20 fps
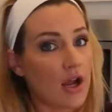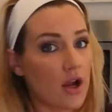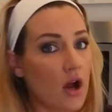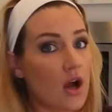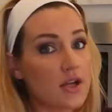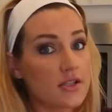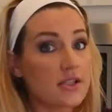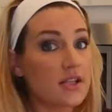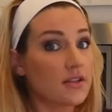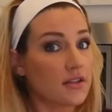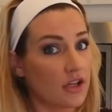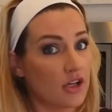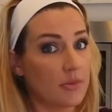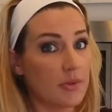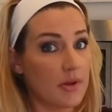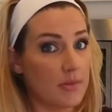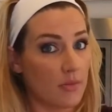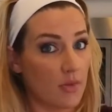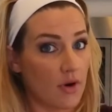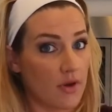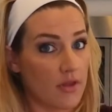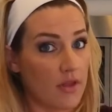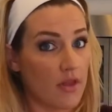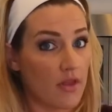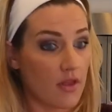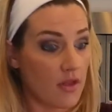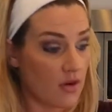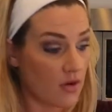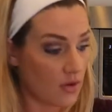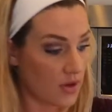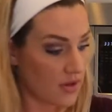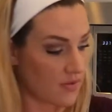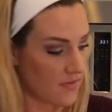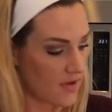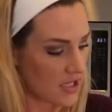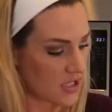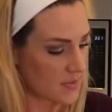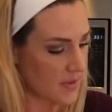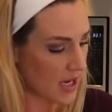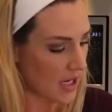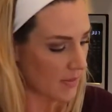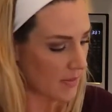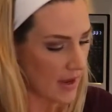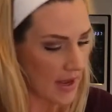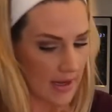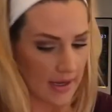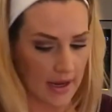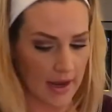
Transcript: costs a little bit more than the North Face backpack,